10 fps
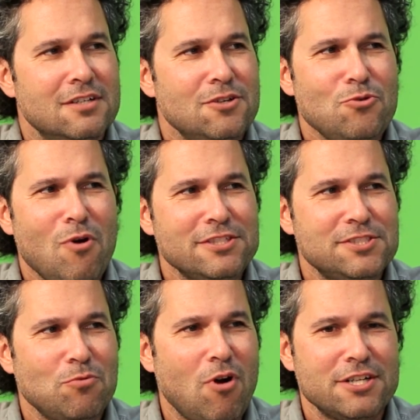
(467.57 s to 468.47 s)
Who
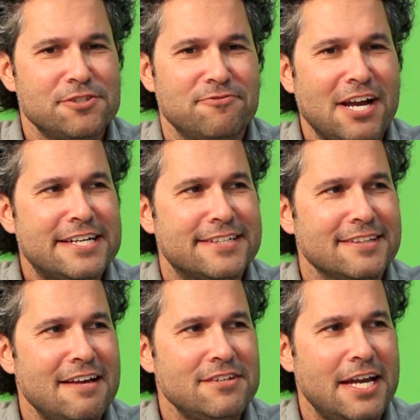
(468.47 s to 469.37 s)
wants to watch a fight at
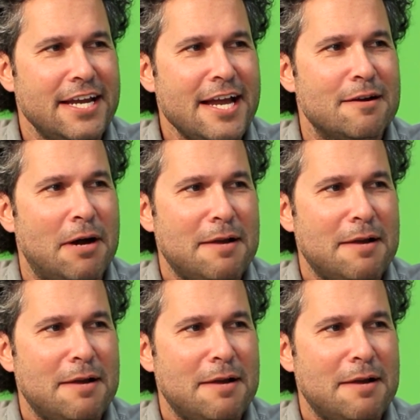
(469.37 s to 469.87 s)
11 a.m.?